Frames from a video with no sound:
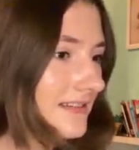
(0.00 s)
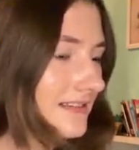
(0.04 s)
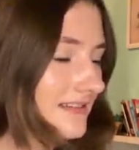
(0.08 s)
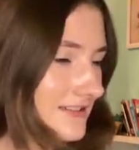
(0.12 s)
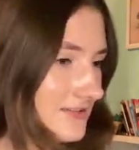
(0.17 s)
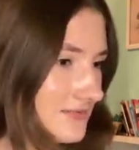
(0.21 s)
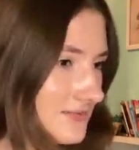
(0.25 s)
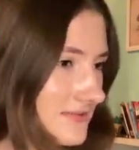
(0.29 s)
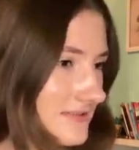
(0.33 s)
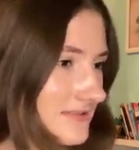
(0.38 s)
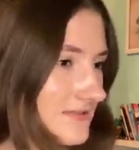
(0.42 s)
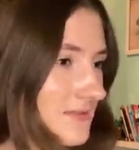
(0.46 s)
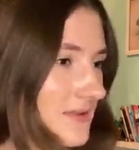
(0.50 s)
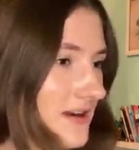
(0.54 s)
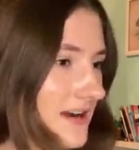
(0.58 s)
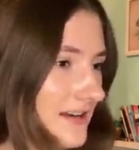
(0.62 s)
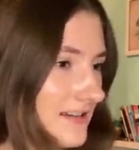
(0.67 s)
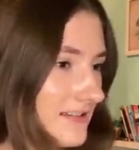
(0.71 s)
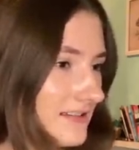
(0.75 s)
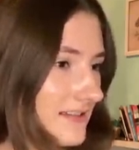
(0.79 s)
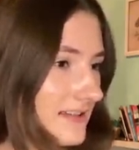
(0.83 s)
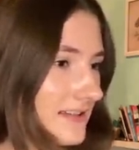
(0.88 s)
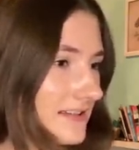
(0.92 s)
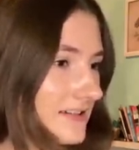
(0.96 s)
This was a
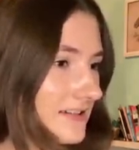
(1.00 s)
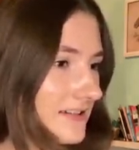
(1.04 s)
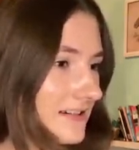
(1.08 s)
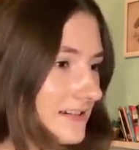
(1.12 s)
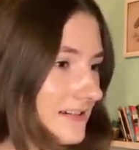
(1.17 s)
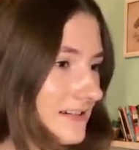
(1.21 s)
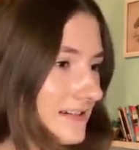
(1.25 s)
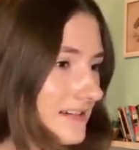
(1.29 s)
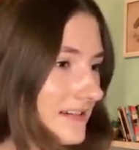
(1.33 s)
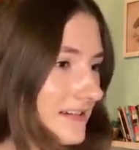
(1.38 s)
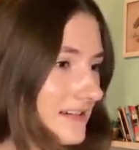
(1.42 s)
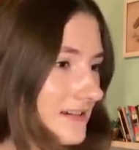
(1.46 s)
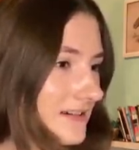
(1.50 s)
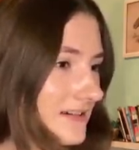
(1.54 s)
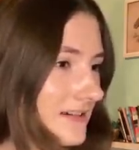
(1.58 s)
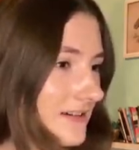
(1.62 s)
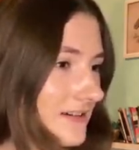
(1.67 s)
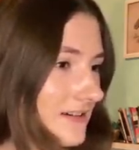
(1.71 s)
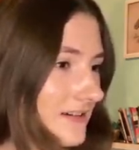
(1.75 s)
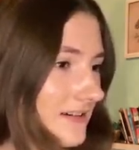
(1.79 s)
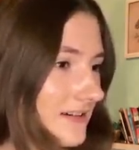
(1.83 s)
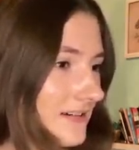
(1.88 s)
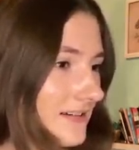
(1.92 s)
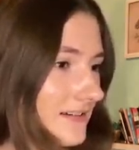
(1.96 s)
while later.
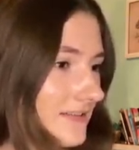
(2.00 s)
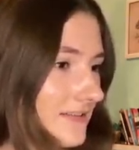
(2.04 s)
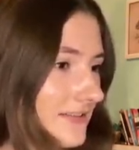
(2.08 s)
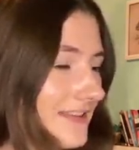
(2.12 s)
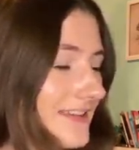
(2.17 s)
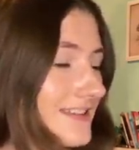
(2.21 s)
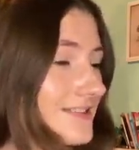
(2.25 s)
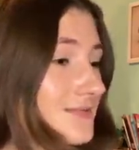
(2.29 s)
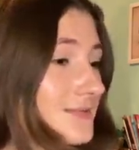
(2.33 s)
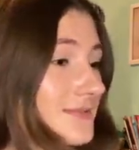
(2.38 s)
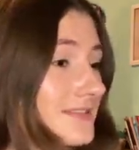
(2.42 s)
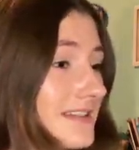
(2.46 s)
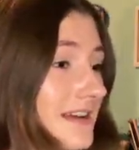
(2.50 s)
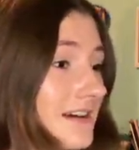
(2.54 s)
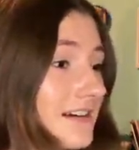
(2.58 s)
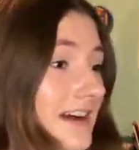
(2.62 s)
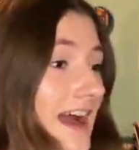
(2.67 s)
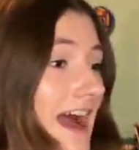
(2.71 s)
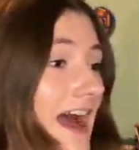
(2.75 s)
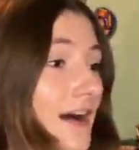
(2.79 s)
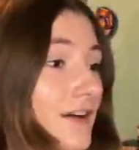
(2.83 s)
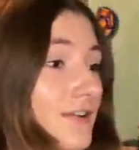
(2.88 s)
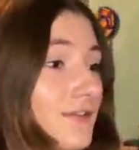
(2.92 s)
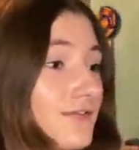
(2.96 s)
This was
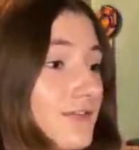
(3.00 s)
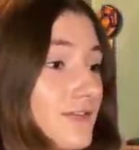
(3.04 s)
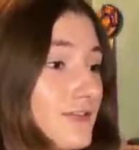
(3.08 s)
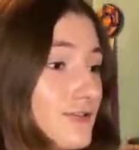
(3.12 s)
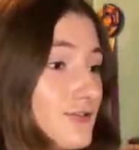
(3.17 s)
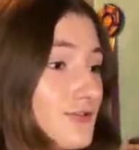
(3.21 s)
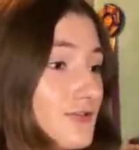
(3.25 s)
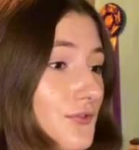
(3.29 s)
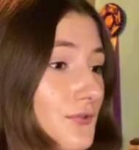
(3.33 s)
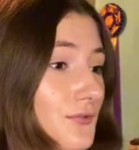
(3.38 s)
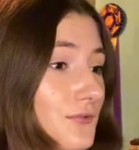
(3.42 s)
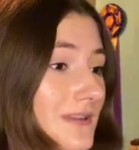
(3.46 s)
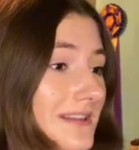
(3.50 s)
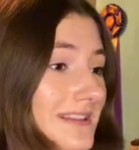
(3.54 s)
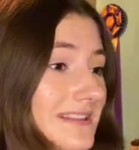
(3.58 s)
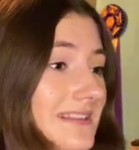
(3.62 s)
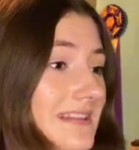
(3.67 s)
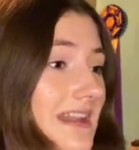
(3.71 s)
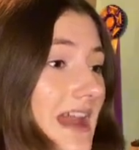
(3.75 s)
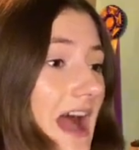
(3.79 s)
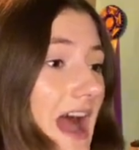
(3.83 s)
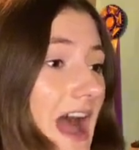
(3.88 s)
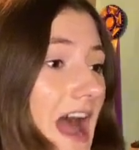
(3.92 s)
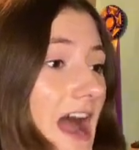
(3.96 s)
our out of control
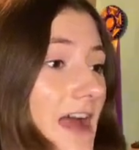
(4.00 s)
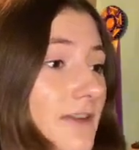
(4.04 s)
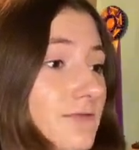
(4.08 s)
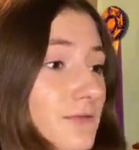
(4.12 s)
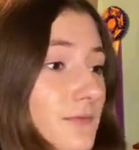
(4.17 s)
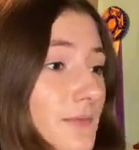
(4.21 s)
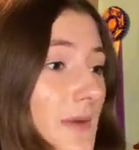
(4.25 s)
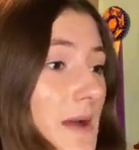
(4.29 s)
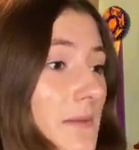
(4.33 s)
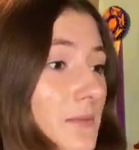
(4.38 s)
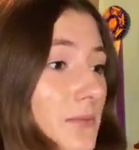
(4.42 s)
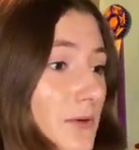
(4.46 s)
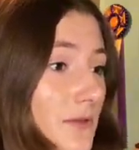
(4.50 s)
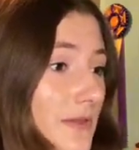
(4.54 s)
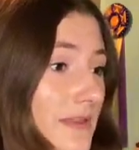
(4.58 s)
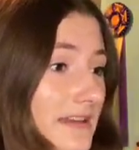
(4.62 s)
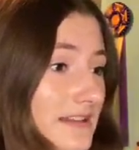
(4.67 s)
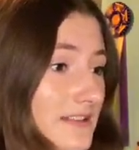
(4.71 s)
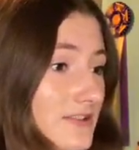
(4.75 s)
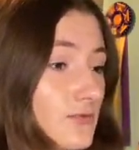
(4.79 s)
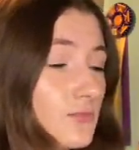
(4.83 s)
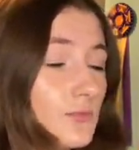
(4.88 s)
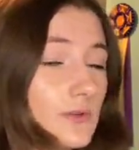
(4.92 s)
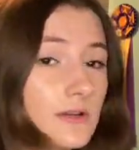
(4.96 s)
lesson. I remember
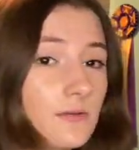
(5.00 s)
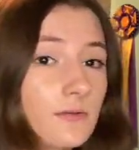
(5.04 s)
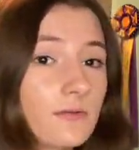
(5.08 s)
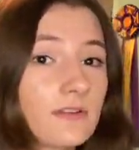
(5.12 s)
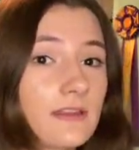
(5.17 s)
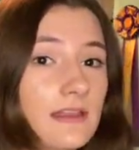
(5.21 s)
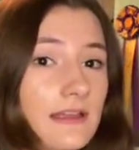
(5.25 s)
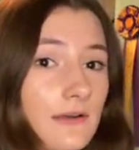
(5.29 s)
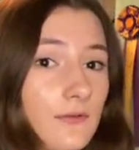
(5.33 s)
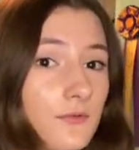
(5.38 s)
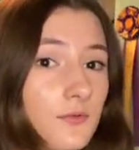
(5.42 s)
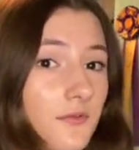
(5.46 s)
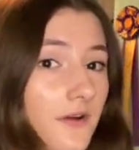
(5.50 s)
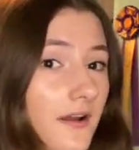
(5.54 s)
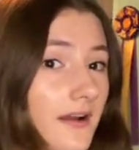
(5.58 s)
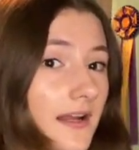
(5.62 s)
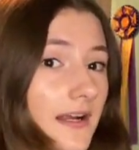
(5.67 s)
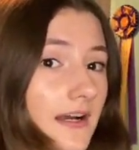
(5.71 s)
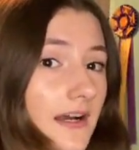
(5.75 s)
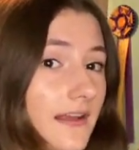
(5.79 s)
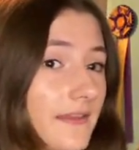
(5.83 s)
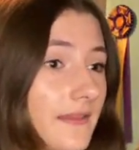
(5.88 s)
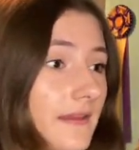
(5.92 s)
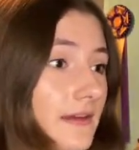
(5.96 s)
this. We were like
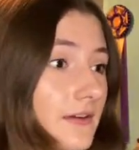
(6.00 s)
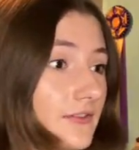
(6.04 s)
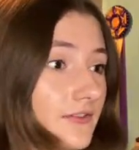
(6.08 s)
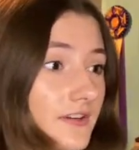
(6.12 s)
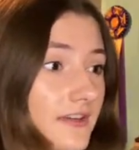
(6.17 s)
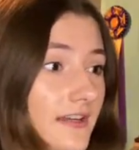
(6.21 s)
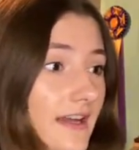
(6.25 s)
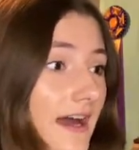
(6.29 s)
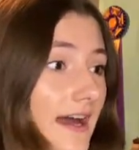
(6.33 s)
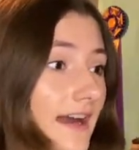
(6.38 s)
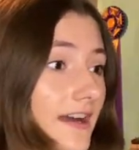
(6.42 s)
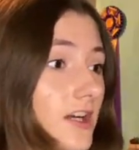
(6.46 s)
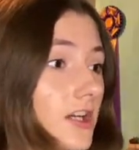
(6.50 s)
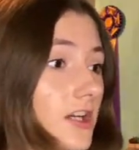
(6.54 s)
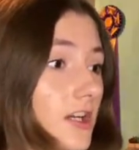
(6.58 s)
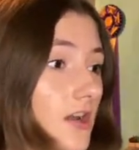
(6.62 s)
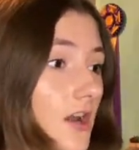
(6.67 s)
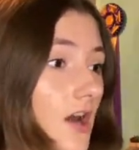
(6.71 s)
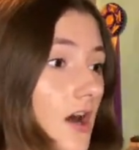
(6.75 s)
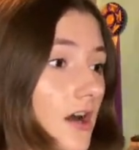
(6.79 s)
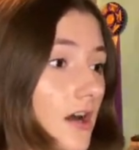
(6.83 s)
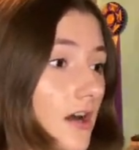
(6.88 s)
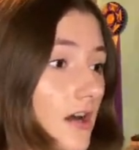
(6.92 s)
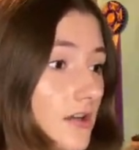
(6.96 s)
running around the arena. I
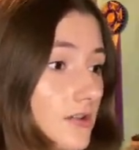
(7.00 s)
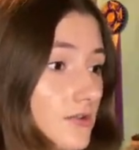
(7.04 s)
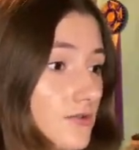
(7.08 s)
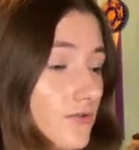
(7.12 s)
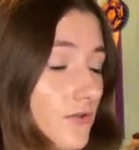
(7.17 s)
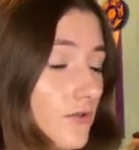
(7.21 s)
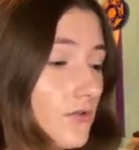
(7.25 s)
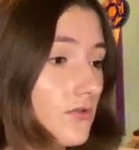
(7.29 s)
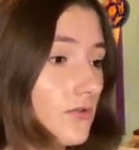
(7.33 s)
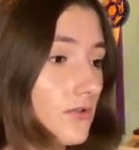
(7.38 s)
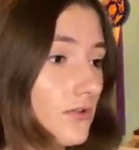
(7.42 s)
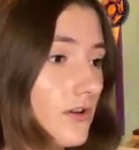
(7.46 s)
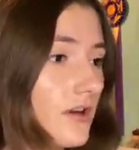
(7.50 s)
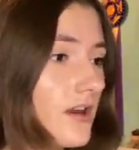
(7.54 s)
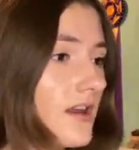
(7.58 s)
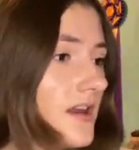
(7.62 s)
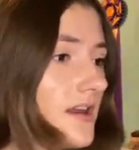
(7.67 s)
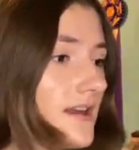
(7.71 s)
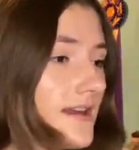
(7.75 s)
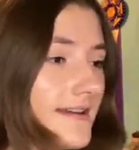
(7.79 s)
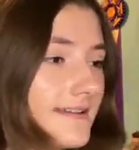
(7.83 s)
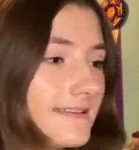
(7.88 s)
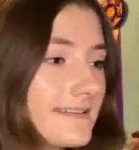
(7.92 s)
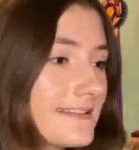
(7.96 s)
could not control her.
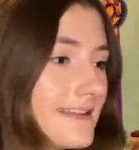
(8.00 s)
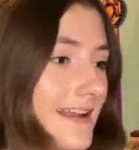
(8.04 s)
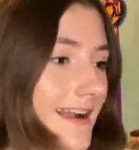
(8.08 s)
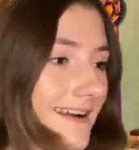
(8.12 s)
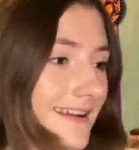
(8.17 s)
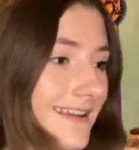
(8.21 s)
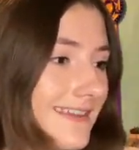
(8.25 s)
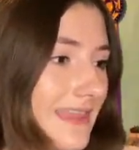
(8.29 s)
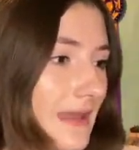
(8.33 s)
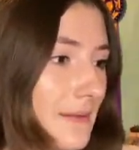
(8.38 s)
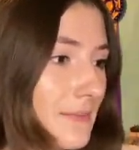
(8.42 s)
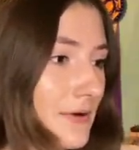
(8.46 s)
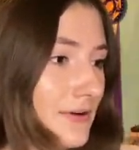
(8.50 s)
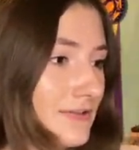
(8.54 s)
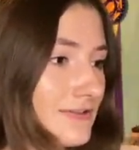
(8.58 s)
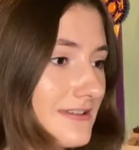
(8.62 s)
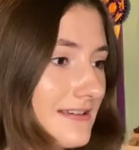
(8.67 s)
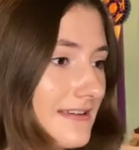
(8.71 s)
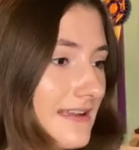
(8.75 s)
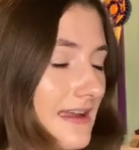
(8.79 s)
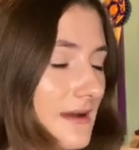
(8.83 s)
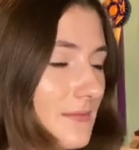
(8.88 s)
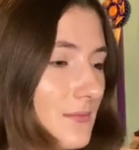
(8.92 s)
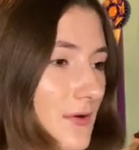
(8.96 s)
Did not get that part
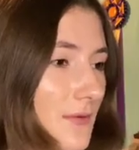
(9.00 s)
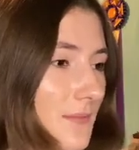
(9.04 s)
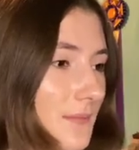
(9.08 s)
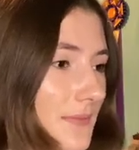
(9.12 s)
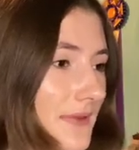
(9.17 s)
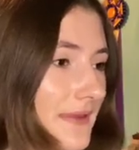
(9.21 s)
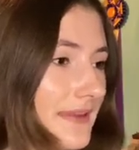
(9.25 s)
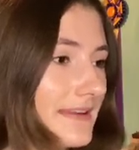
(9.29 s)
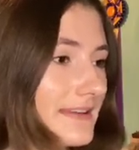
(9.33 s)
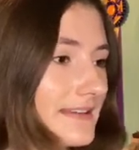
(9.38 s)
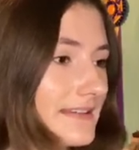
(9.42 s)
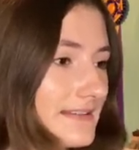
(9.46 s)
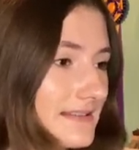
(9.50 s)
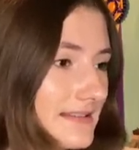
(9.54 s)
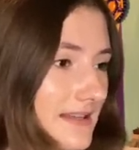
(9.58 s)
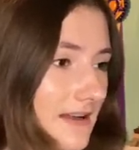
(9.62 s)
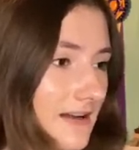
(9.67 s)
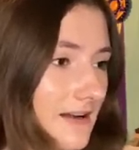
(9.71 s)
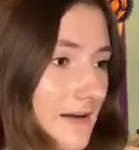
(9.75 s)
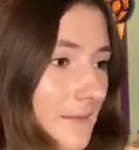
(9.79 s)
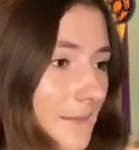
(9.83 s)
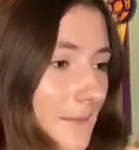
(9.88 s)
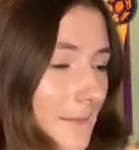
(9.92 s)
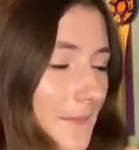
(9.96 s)
on camera because
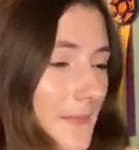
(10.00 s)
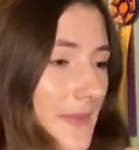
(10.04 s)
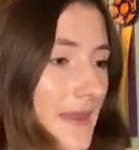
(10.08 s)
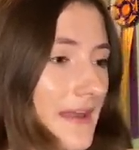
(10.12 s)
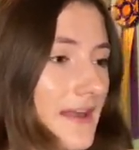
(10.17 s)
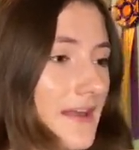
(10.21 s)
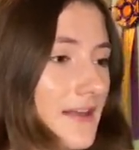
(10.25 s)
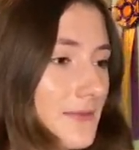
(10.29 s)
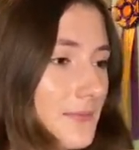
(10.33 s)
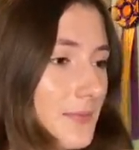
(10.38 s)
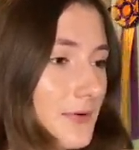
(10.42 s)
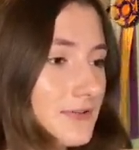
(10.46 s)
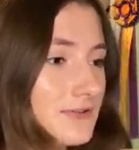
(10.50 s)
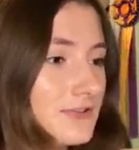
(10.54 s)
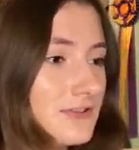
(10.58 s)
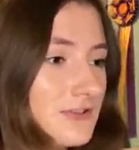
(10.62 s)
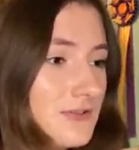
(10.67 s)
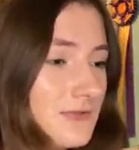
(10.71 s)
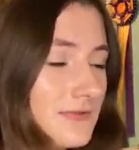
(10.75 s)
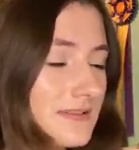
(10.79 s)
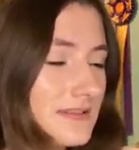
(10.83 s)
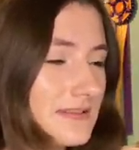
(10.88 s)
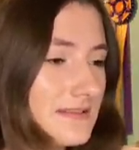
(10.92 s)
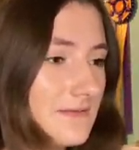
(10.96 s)
um person
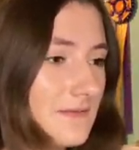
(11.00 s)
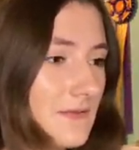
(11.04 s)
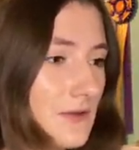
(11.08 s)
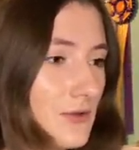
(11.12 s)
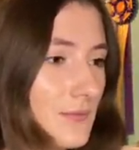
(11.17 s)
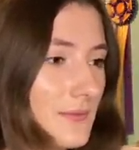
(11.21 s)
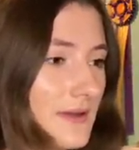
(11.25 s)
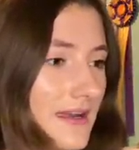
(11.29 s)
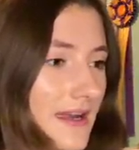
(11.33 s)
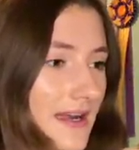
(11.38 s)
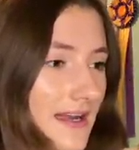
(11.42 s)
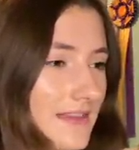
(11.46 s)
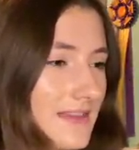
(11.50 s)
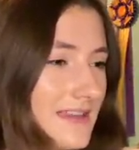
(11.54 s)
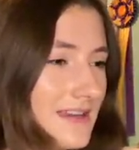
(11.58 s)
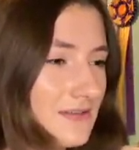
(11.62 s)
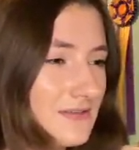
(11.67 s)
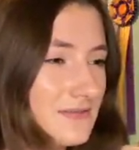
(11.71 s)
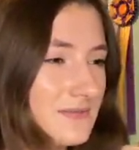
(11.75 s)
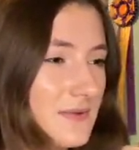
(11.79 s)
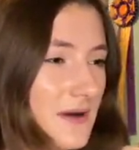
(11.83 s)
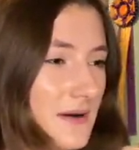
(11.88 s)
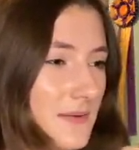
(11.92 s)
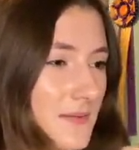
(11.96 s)
who was filming, I think
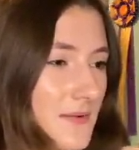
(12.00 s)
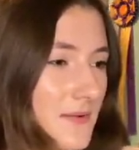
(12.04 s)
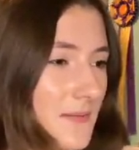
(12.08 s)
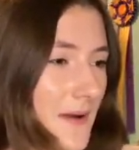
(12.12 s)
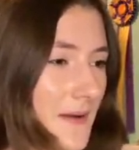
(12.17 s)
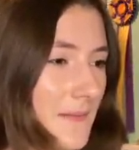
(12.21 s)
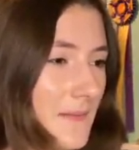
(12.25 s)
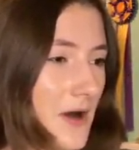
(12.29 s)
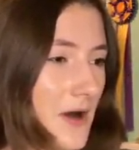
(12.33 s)
it was probably my